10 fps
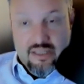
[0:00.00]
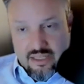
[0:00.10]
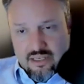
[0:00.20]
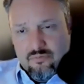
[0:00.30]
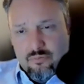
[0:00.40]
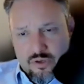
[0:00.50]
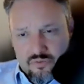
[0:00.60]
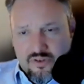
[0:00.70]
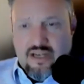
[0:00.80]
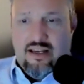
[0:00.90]
think, of
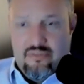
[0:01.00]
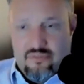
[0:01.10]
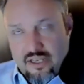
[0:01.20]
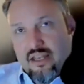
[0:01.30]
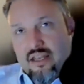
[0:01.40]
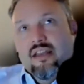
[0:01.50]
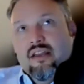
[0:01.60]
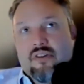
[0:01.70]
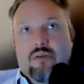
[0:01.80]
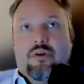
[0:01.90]
0.5,
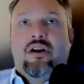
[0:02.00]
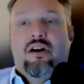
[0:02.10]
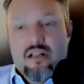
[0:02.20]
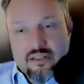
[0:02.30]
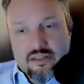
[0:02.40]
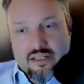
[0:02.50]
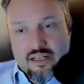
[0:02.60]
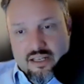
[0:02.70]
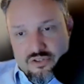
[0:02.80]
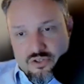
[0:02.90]
if I recall. And then
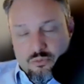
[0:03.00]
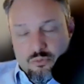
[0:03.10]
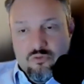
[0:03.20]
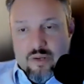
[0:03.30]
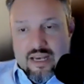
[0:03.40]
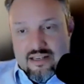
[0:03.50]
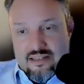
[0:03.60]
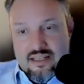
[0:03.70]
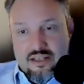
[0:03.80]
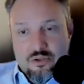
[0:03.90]
as you move
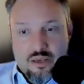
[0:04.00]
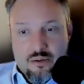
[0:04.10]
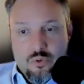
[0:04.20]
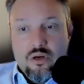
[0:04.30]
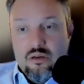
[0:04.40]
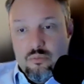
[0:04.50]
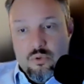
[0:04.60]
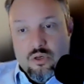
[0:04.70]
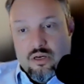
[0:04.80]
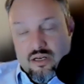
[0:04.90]
past that, you get more and
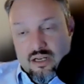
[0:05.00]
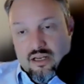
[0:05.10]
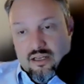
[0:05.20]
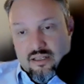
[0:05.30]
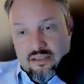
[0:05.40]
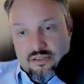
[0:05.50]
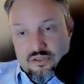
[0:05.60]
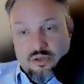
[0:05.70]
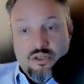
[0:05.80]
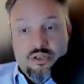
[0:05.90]
more
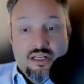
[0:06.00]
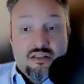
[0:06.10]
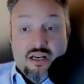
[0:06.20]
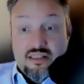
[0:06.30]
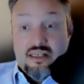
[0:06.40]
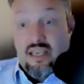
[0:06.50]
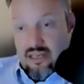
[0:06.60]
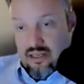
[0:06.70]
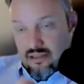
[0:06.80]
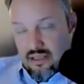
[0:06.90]

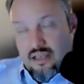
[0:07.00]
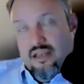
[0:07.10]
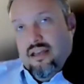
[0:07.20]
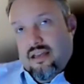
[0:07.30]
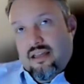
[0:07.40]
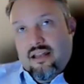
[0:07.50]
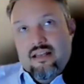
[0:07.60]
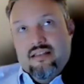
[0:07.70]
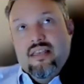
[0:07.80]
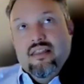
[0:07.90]
intoxicated. And
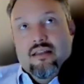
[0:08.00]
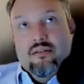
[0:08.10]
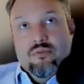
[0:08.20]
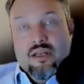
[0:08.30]
I say that